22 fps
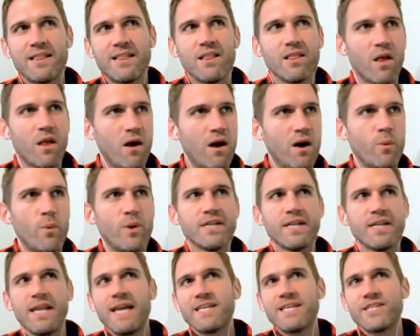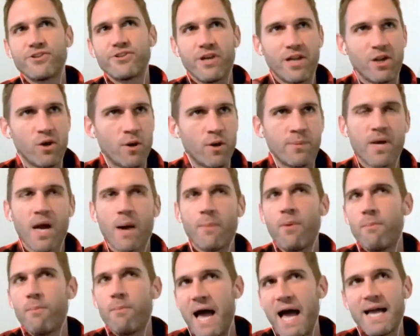long winded answer, I know I'm
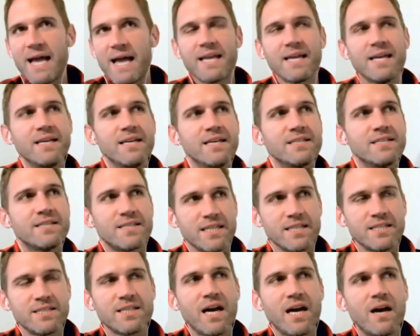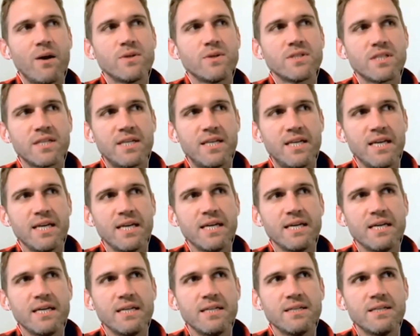coming back. Since I was a
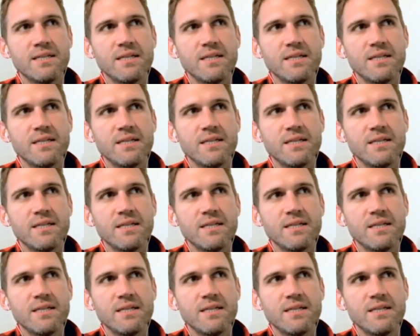kid,